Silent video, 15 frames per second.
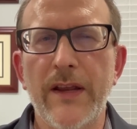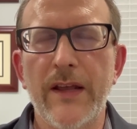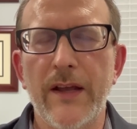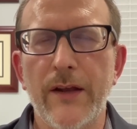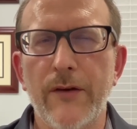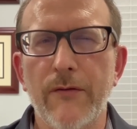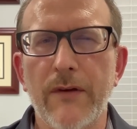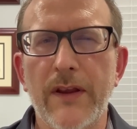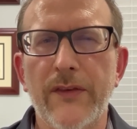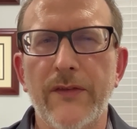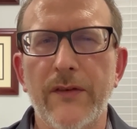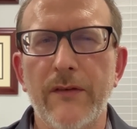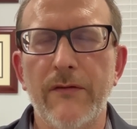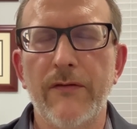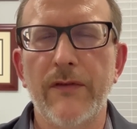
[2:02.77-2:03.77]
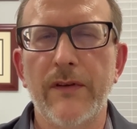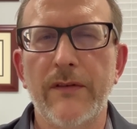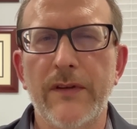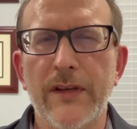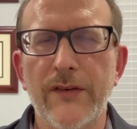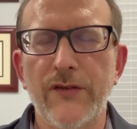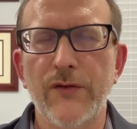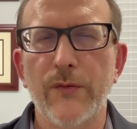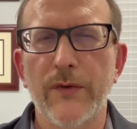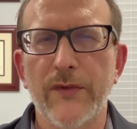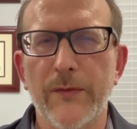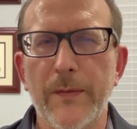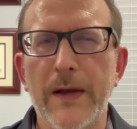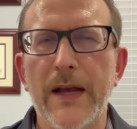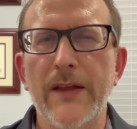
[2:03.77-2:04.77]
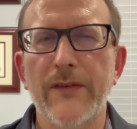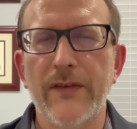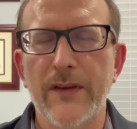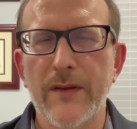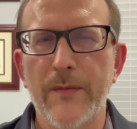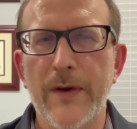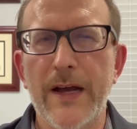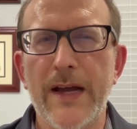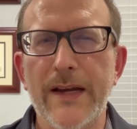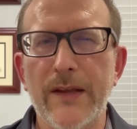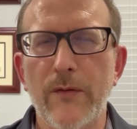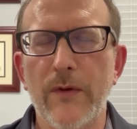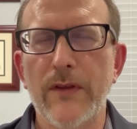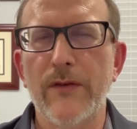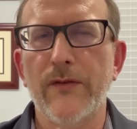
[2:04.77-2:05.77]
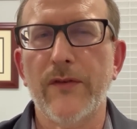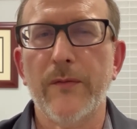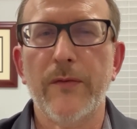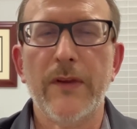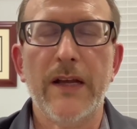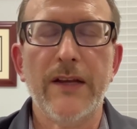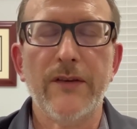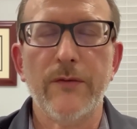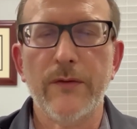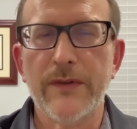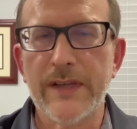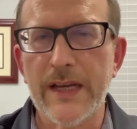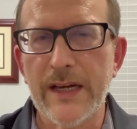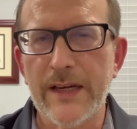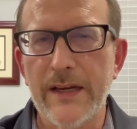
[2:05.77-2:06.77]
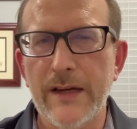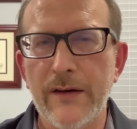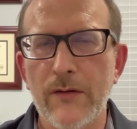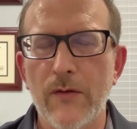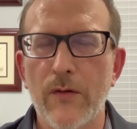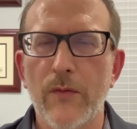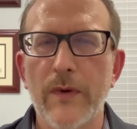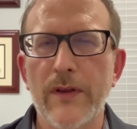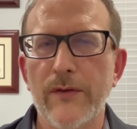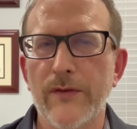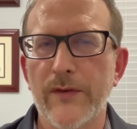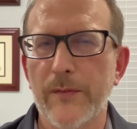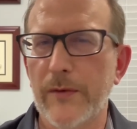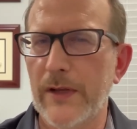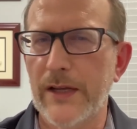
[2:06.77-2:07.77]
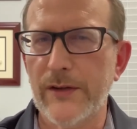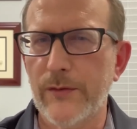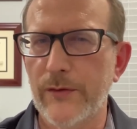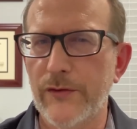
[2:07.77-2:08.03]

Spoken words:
aggressive tissue response in the body, whether it's applied to a tendon or whether it's applied to a